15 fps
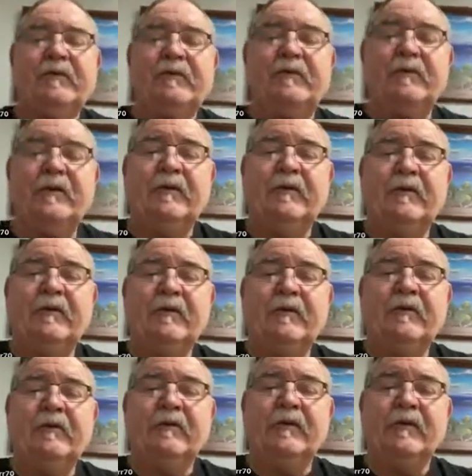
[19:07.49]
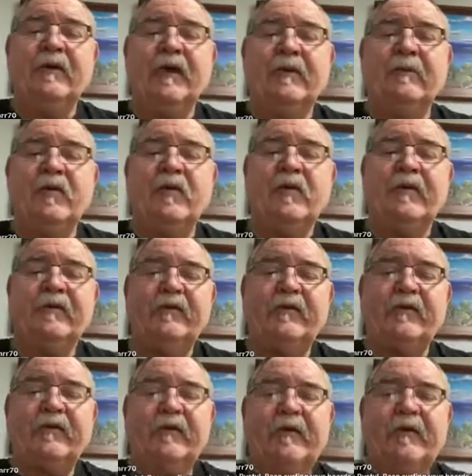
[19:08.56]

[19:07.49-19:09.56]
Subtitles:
but they're great boards.